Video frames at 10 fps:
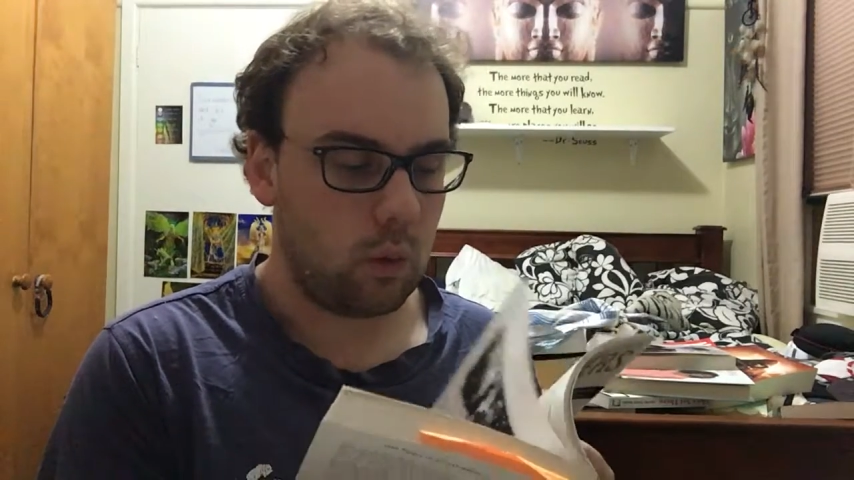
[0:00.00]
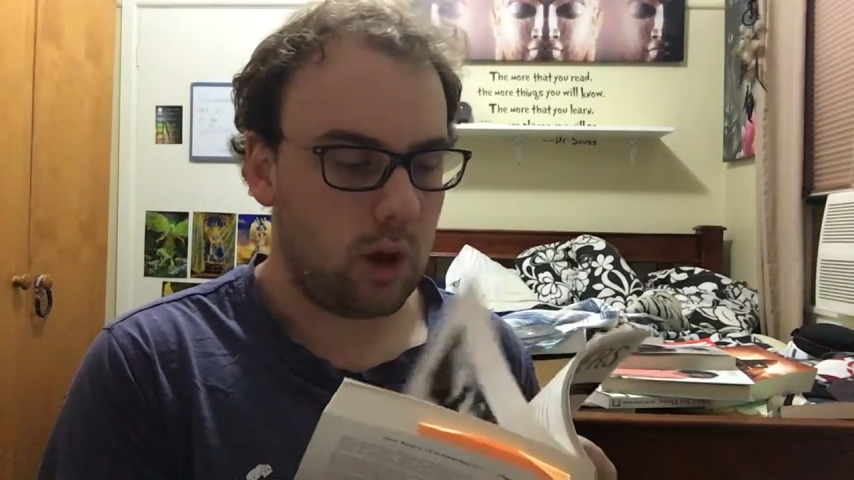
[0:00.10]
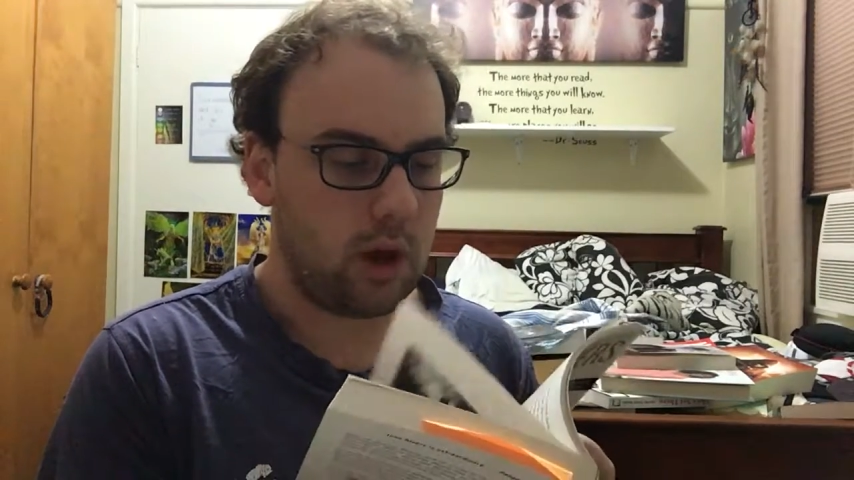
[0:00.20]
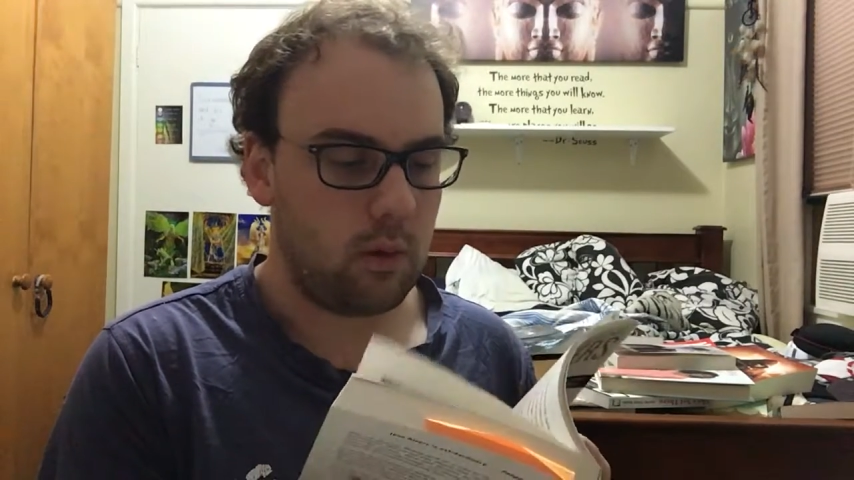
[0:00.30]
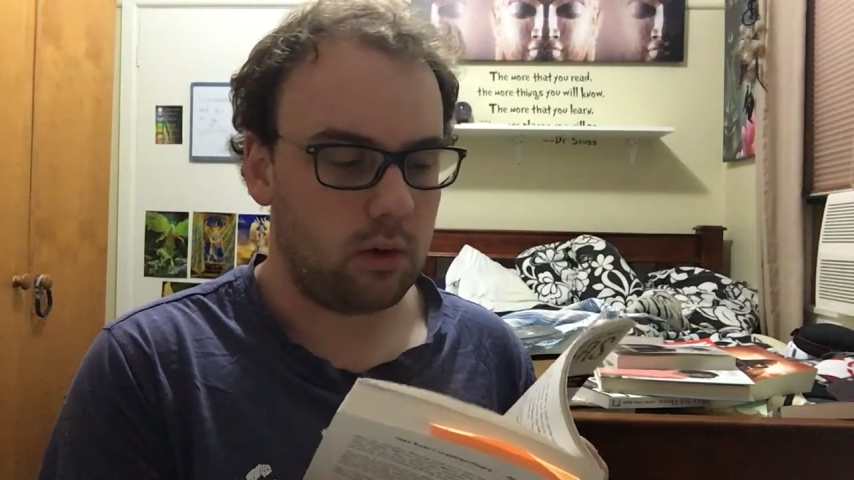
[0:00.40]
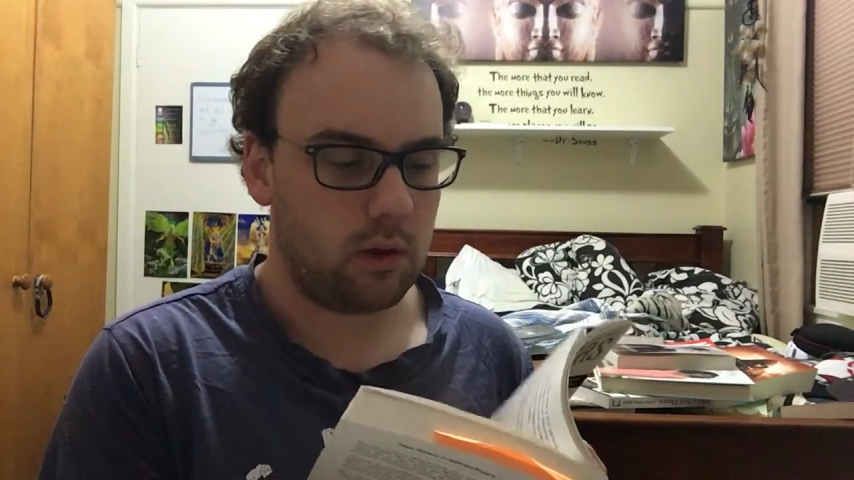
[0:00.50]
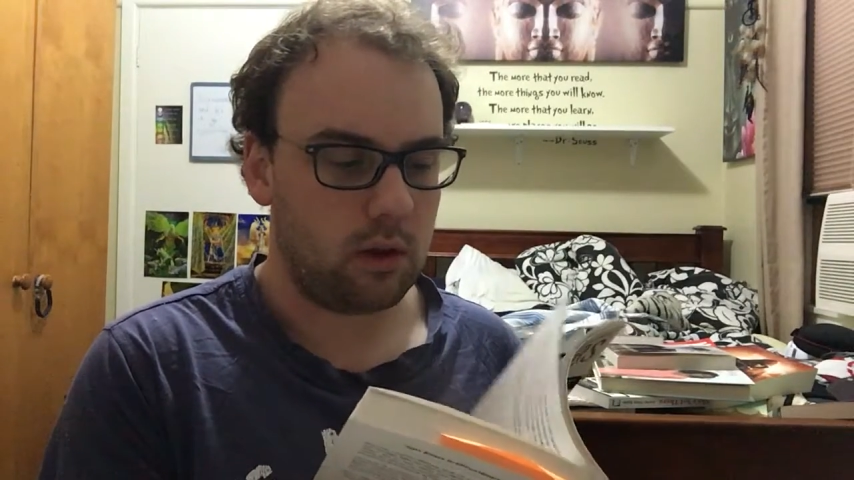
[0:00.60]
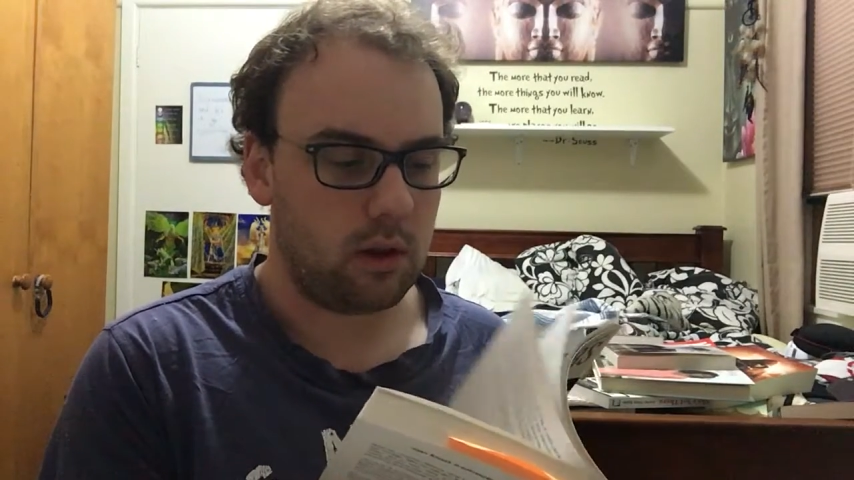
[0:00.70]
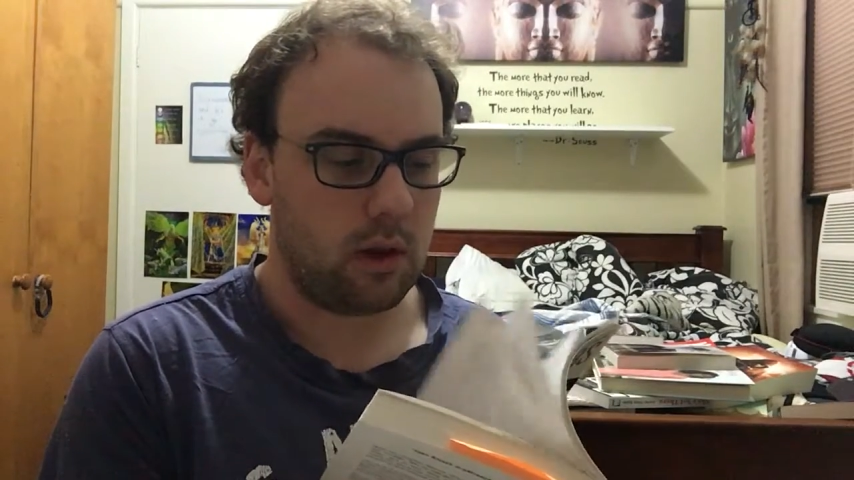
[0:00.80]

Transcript: where was it?